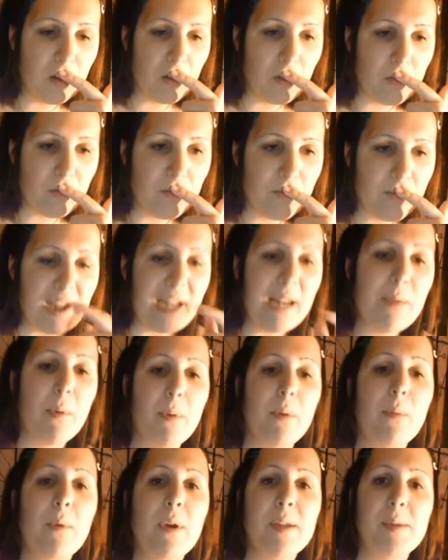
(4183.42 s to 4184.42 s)
really what
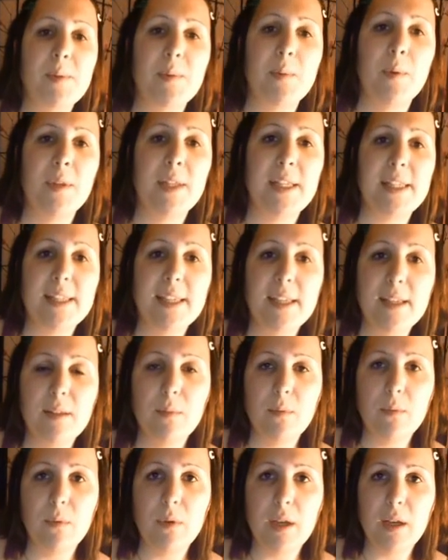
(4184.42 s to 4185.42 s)
we want is we want this
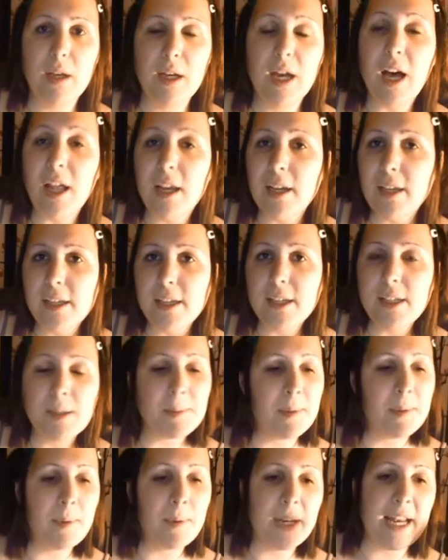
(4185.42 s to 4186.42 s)
coloured and
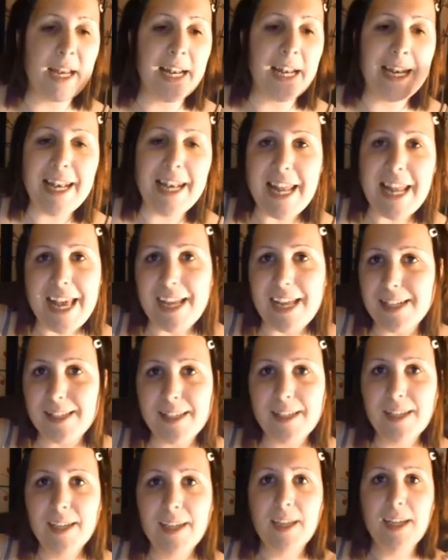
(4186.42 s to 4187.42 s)
we want it
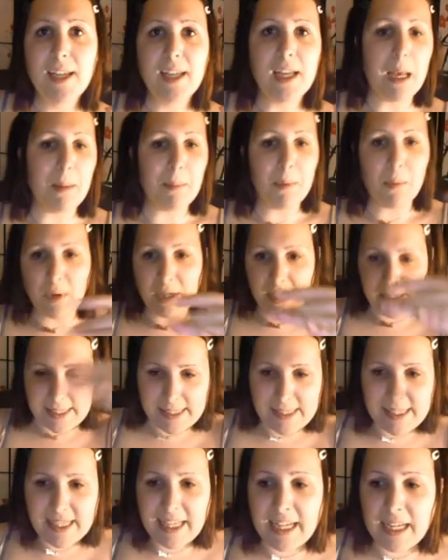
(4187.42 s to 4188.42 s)
lit and we want a
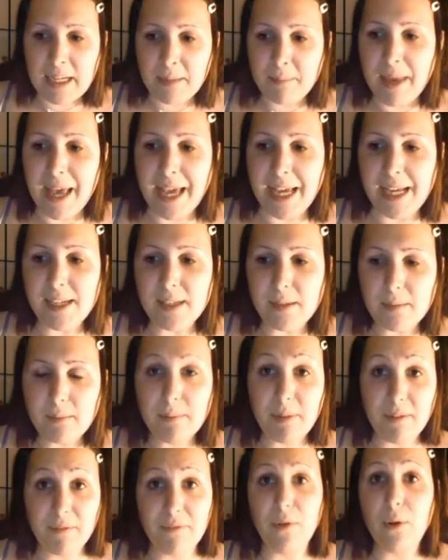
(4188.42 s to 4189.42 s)
scene made
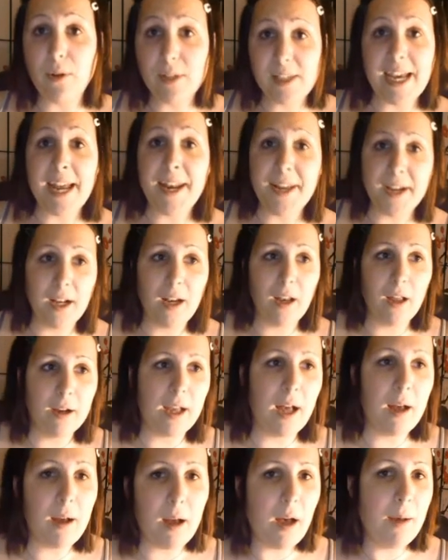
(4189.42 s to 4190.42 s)
before 10 o'clock.
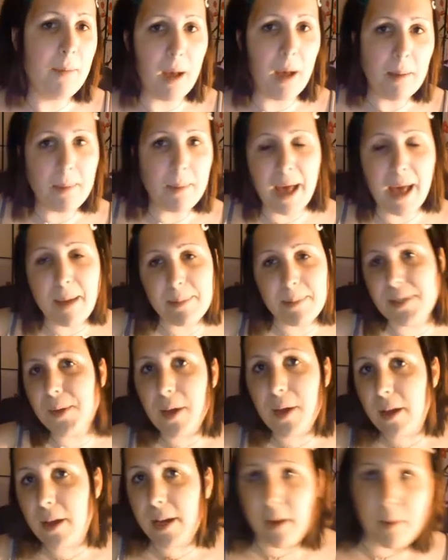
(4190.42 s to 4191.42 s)
I, am happy to
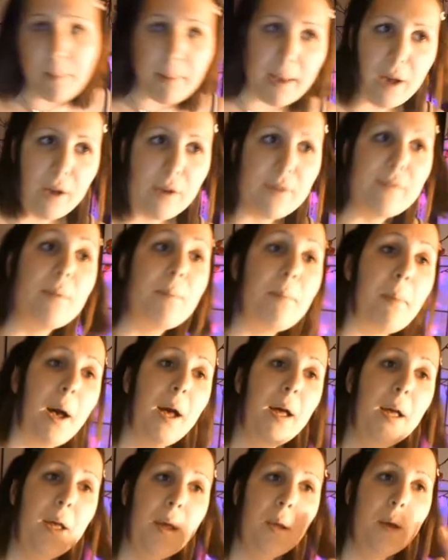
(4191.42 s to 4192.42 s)
go a little bit over, but
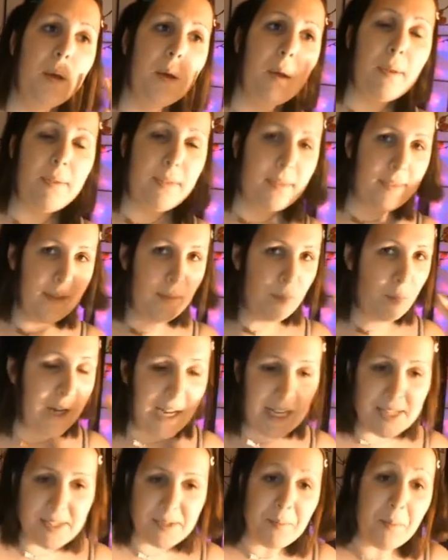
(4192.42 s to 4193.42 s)
we
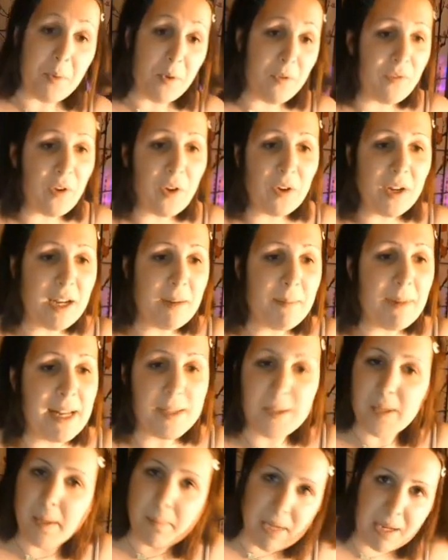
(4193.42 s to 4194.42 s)
need to move on in a minute.
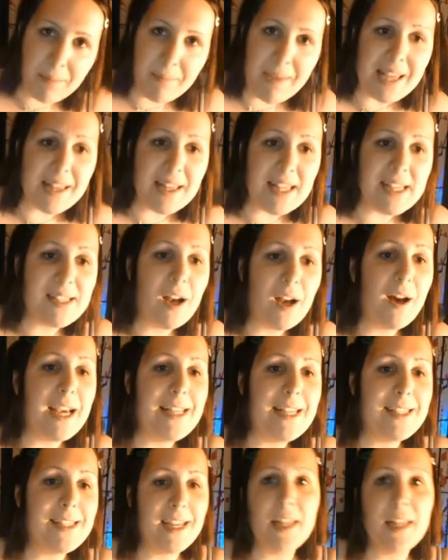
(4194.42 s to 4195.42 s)
So I'm going to make these
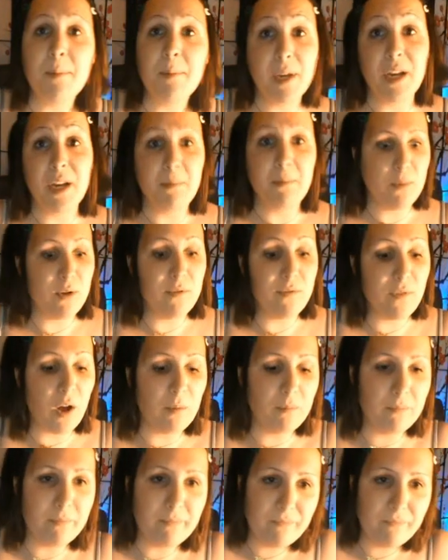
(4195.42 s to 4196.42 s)
eyes and then we're going to move on.